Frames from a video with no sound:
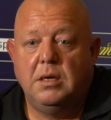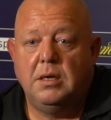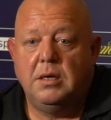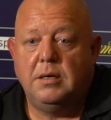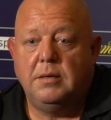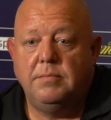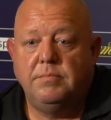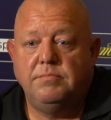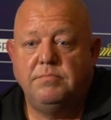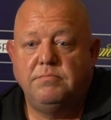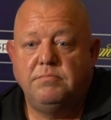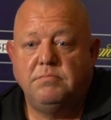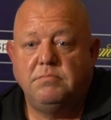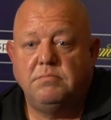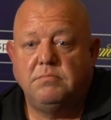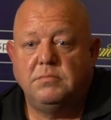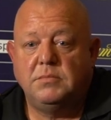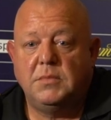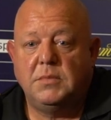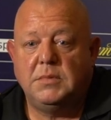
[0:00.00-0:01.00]
Um,
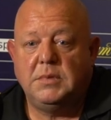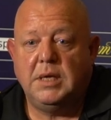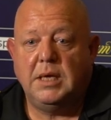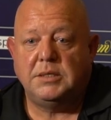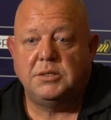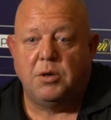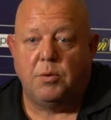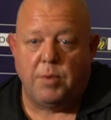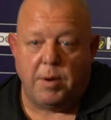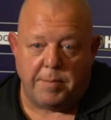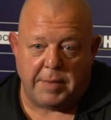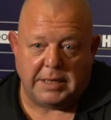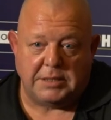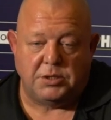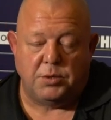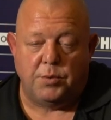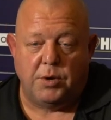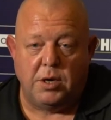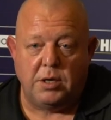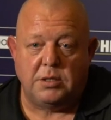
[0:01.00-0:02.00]
yes, I went back
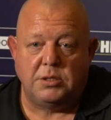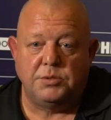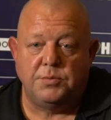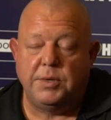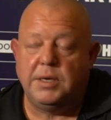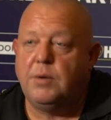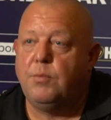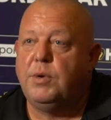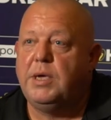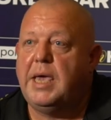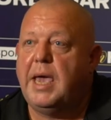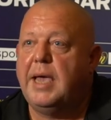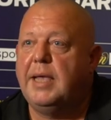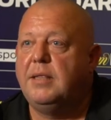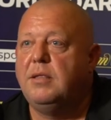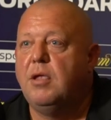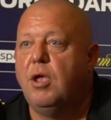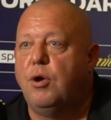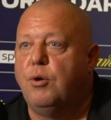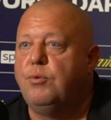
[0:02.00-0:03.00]
to work because we, we
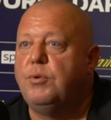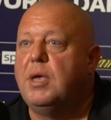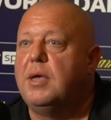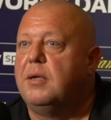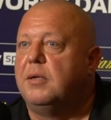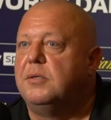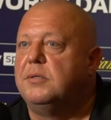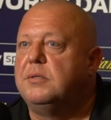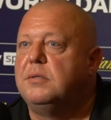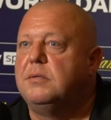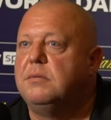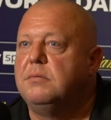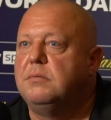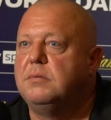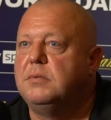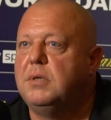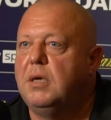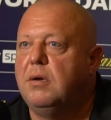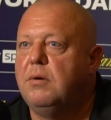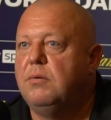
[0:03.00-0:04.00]
had no darts.
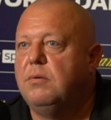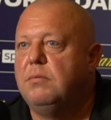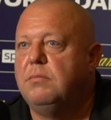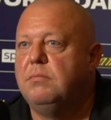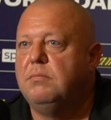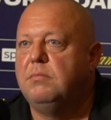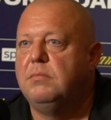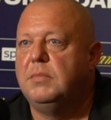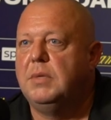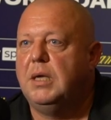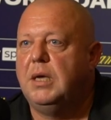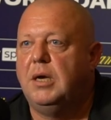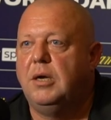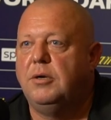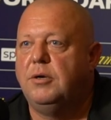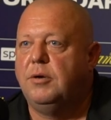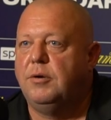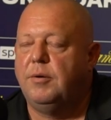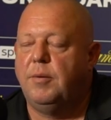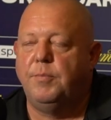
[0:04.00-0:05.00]
So,
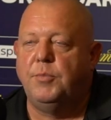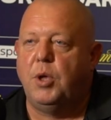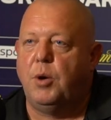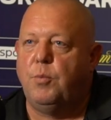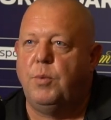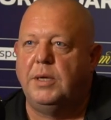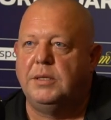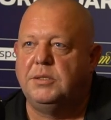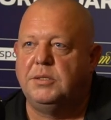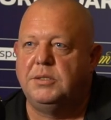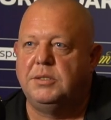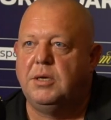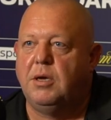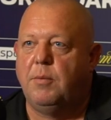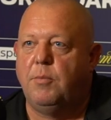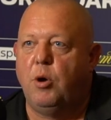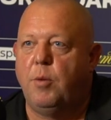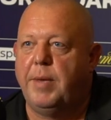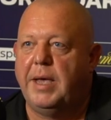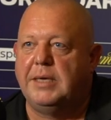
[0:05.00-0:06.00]
and I'm not one to sit
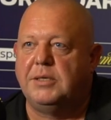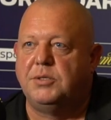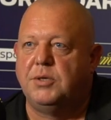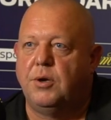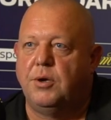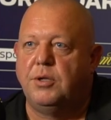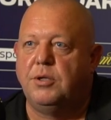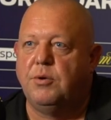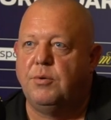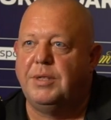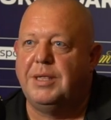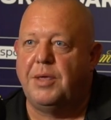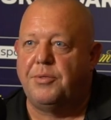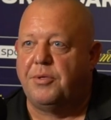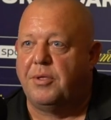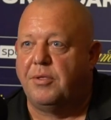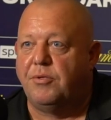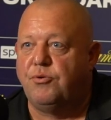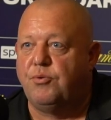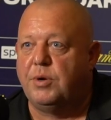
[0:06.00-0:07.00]
on my backside doing
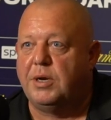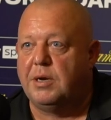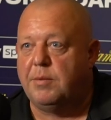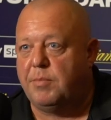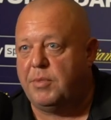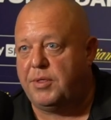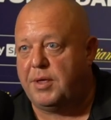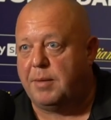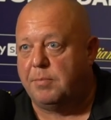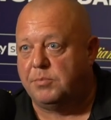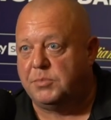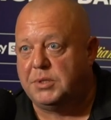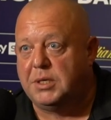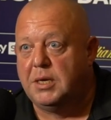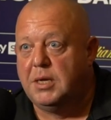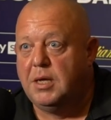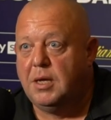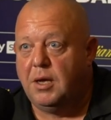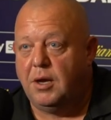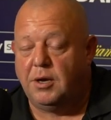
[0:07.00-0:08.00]
nothing, twiddling my thumbs.
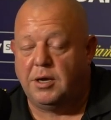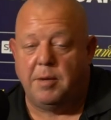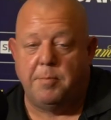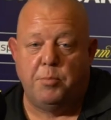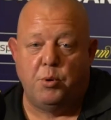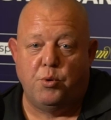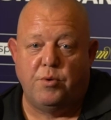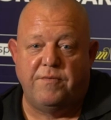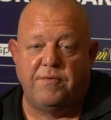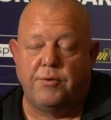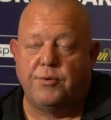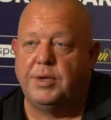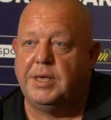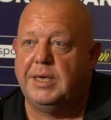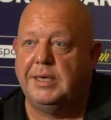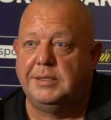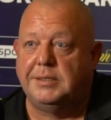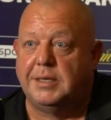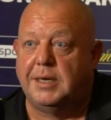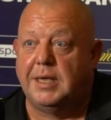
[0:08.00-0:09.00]
I get bored very
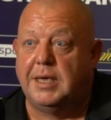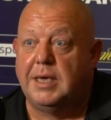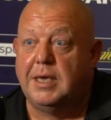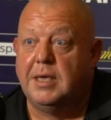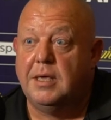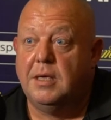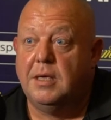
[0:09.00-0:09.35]
easily.